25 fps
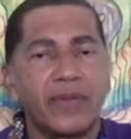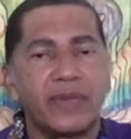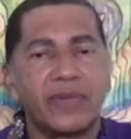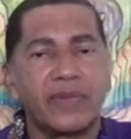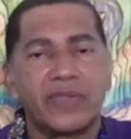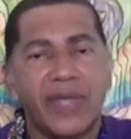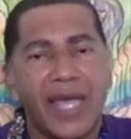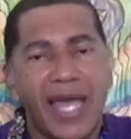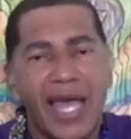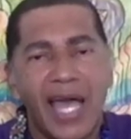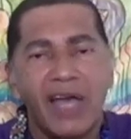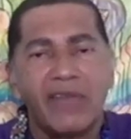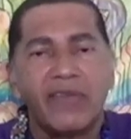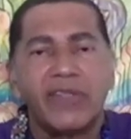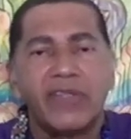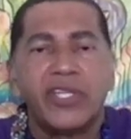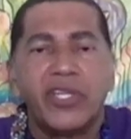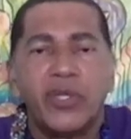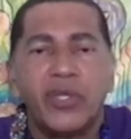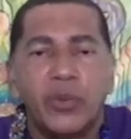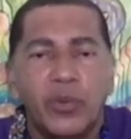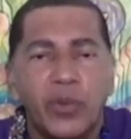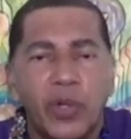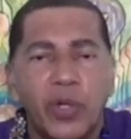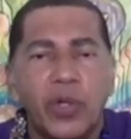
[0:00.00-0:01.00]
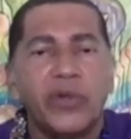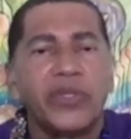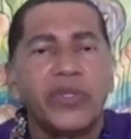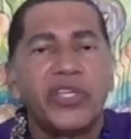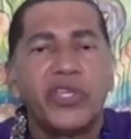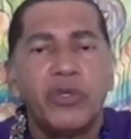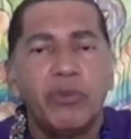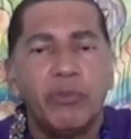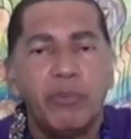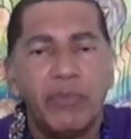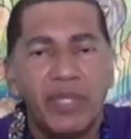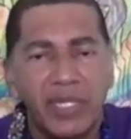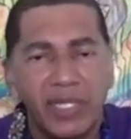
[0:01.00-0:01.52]
to have a heroic
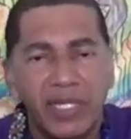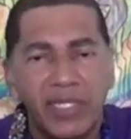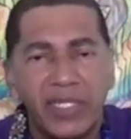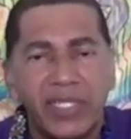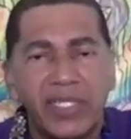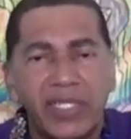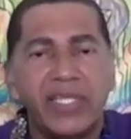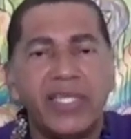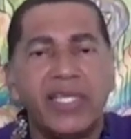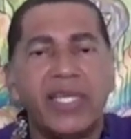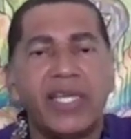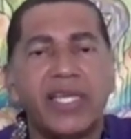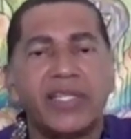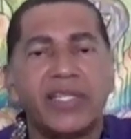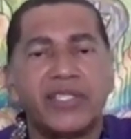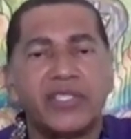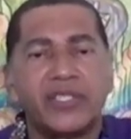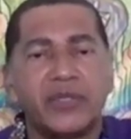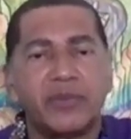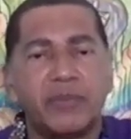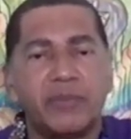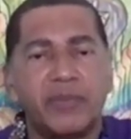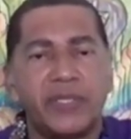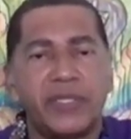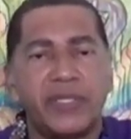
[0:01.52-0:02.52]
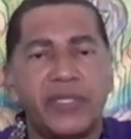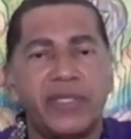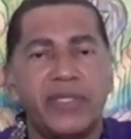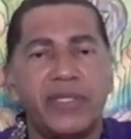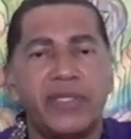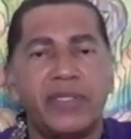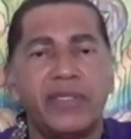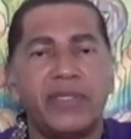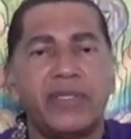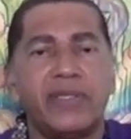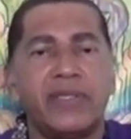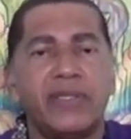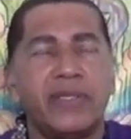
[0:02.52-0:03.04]
humility and to
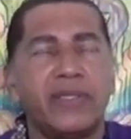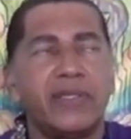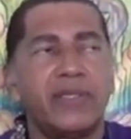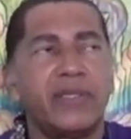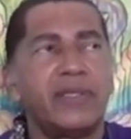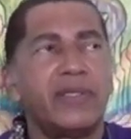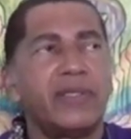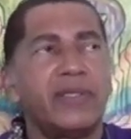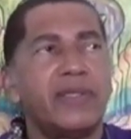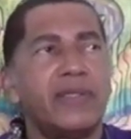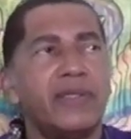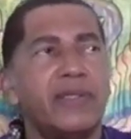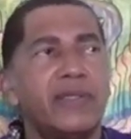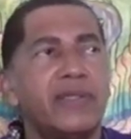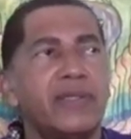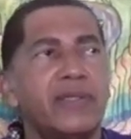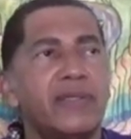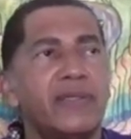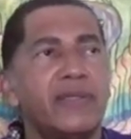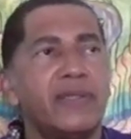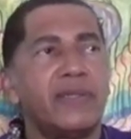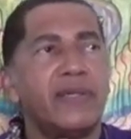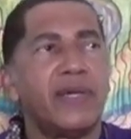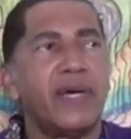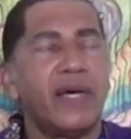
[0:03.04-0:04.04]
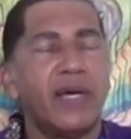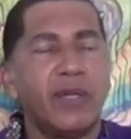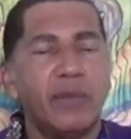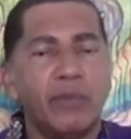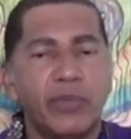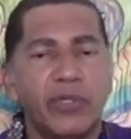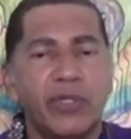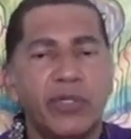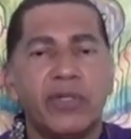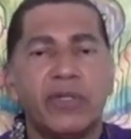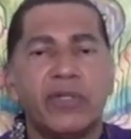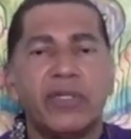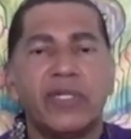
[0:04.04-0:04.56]
be
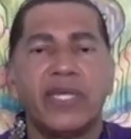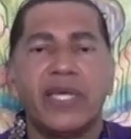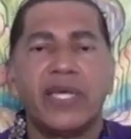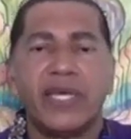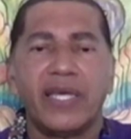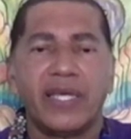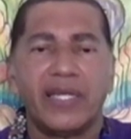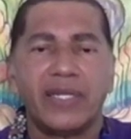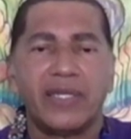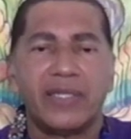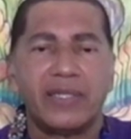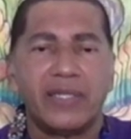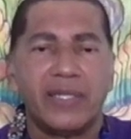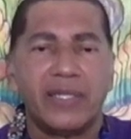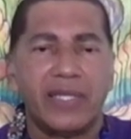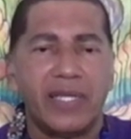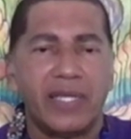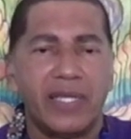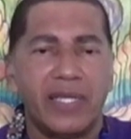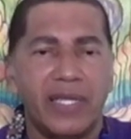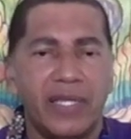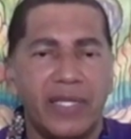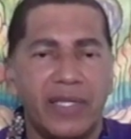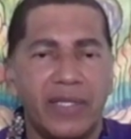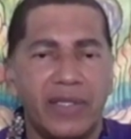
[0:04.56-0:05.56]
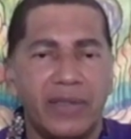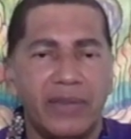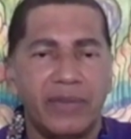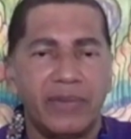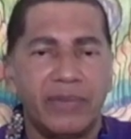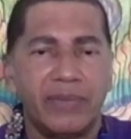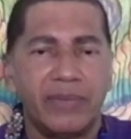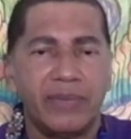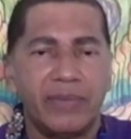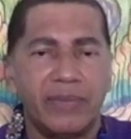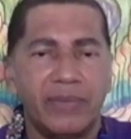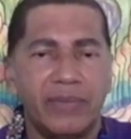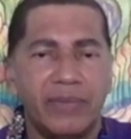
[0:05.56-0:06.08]
humble and
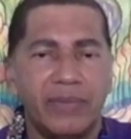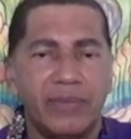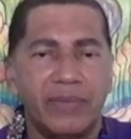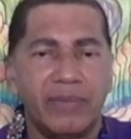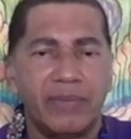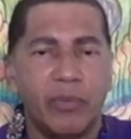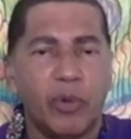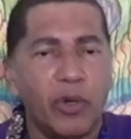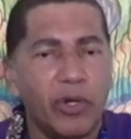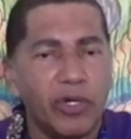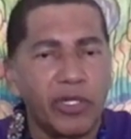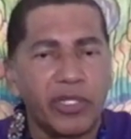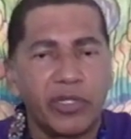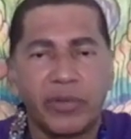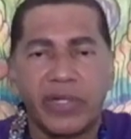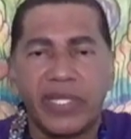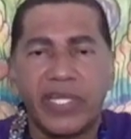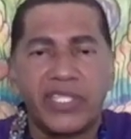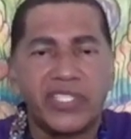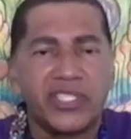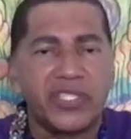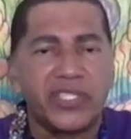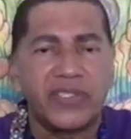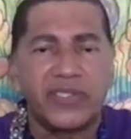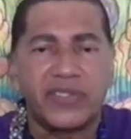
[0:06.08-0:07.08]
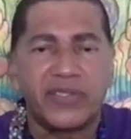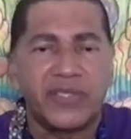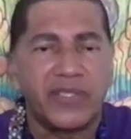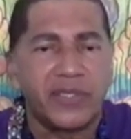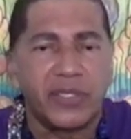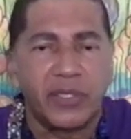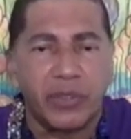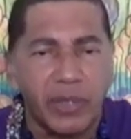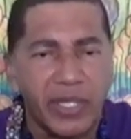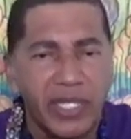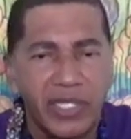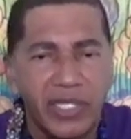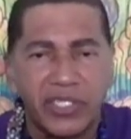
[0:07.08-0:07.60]
more gracious
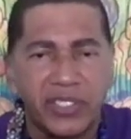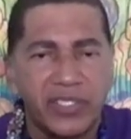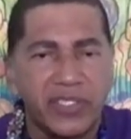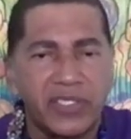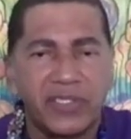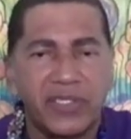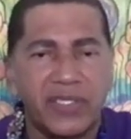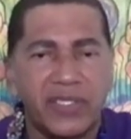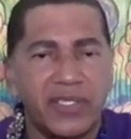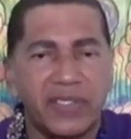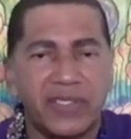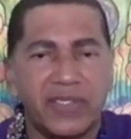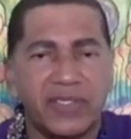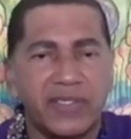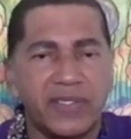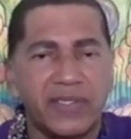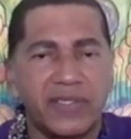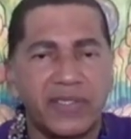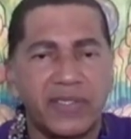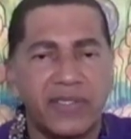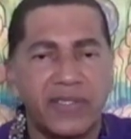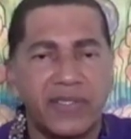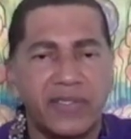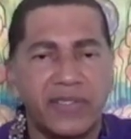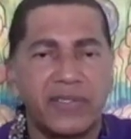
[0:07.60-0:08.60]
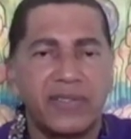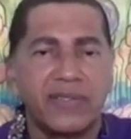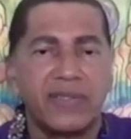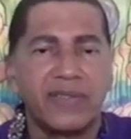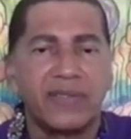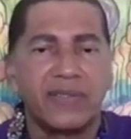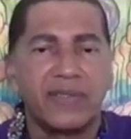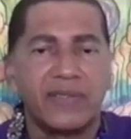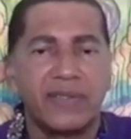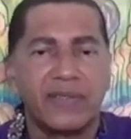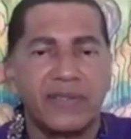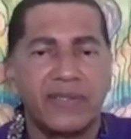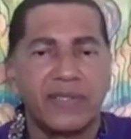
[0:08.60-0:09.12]
than graciousness
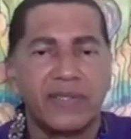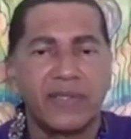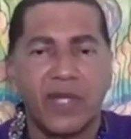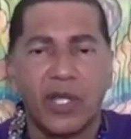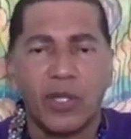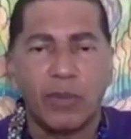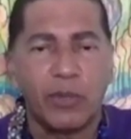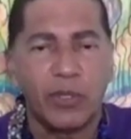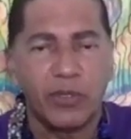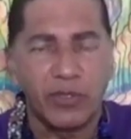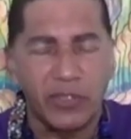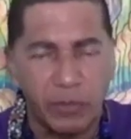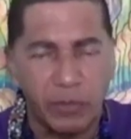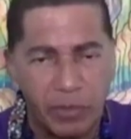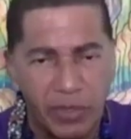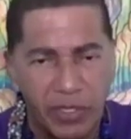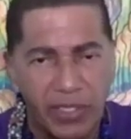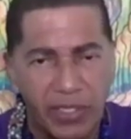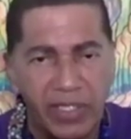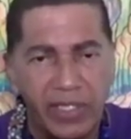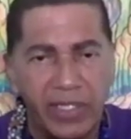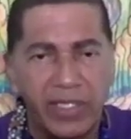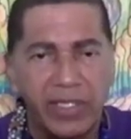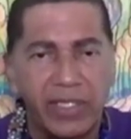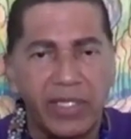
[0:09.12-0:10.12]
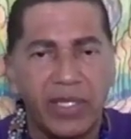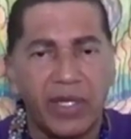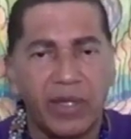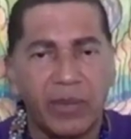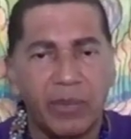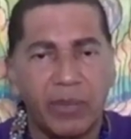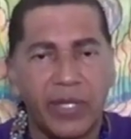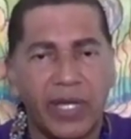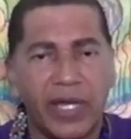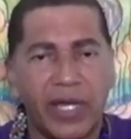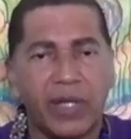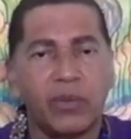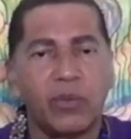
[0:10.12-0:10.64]
can almost be
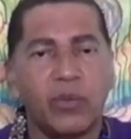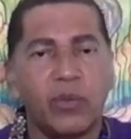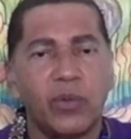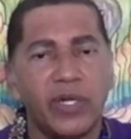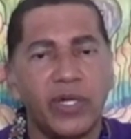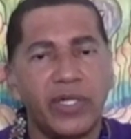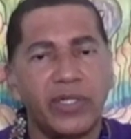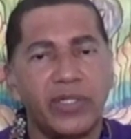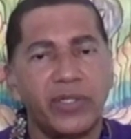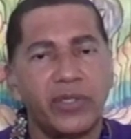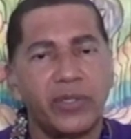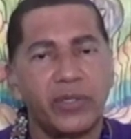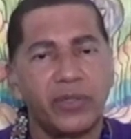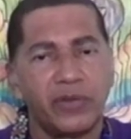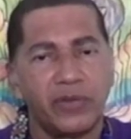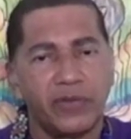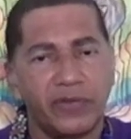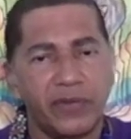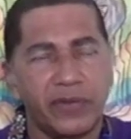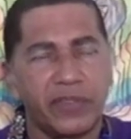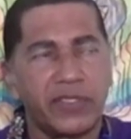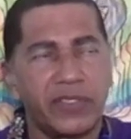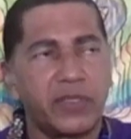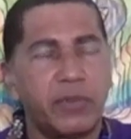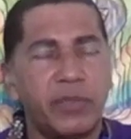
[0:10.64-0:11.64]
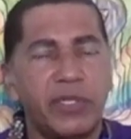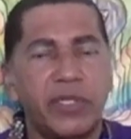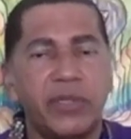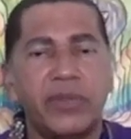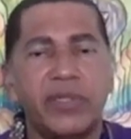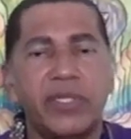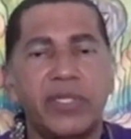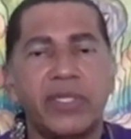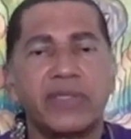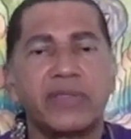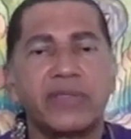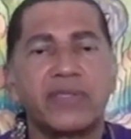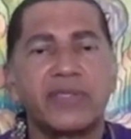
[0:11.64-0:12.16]
about what you've
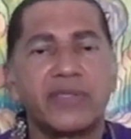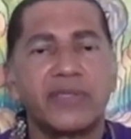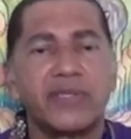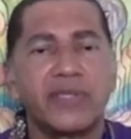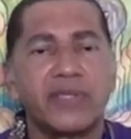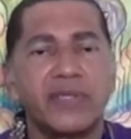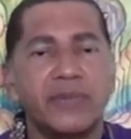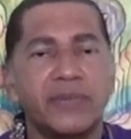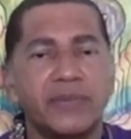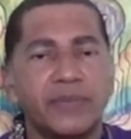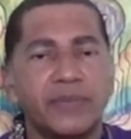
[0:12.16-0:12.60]
experienced.